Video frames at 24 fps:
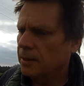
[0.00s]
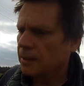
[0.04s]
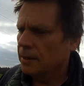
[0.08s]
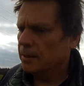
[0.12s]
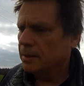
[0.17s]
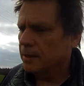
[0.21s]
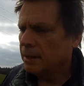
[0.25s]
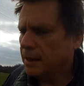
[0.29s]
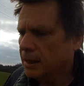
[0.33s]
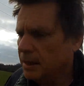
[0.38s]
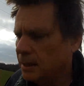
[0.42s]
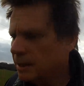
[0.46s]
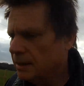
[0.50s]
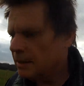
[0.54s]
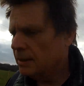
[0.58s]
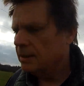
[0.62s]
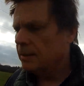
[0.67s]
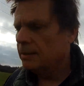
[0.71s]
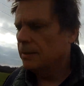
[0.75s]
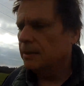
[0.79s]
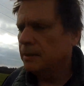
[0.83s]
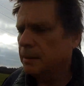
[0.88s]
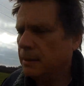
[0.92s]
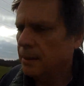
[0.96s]
So yeah,
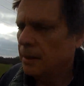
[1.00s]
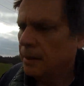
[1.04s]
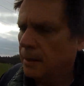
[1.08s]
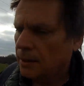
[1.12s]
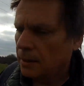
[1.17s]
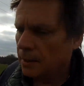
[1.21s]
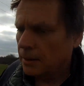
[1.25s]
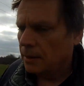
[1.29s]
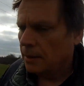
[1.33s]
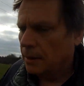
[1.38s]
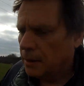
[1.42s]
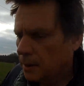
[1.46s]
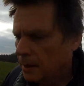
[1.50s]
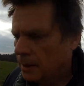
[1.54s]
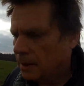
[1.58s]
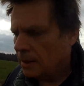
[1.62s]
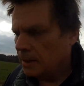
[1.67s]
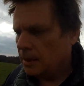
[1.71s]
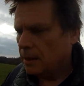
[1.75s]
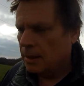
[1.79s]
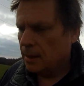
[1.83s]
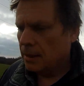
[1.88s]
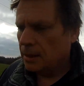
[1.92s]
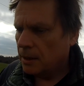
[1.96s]

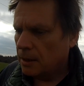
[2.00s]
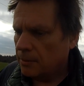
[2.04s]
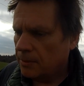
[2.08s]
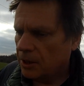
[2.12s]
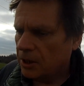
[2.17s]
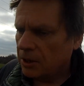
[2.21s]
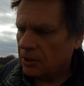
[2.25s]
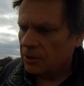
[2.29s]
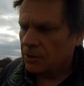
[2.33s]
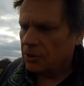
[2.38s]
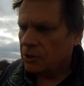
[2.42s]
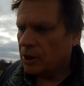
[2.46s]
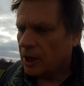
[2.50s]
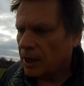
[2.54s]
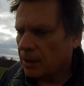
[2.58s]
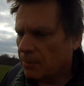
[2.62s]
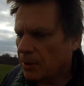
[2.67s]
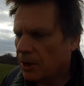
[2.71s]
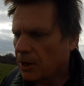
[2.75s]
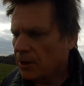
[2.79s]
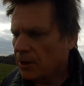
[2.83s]
I'm in good shape.